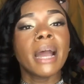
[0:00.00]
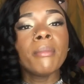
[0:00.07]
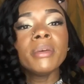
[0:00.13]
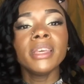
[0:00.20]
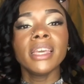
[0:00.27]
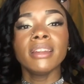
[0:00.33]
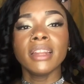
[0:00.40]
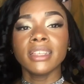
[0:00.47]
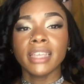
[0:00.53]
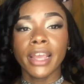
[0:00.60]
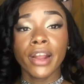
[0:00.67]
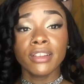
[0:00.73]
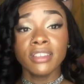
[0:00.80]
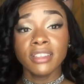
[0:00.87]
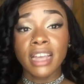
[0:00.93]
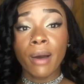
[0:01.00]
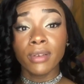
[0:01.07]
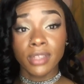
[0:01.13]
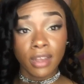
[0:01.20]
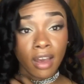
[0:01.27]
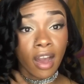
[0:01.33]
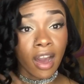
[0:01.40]
I've been getting this hair since I
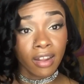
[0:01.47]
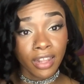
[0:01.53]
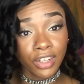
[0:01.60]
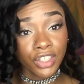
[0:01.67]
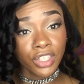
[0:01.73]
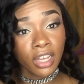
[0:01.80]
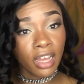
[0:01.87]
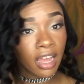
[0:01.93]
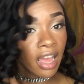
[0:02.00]
was in college.